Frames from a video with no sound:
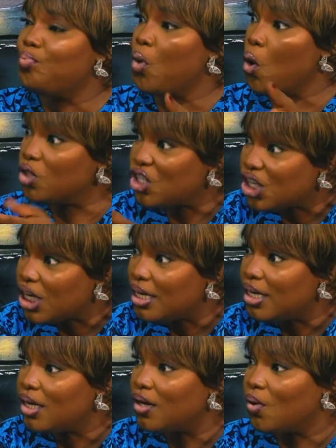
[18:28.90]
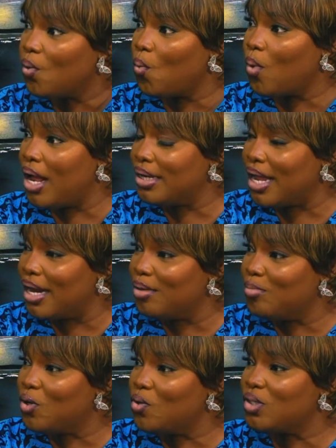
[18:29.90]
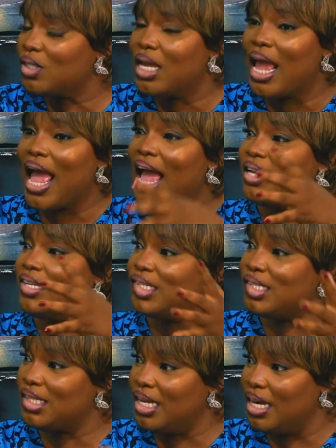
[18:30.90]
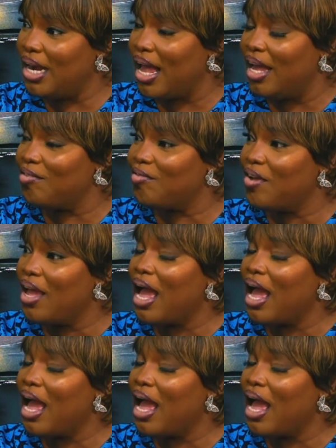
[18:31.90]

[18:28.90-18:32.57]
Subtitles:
poaching wild animals and sea life,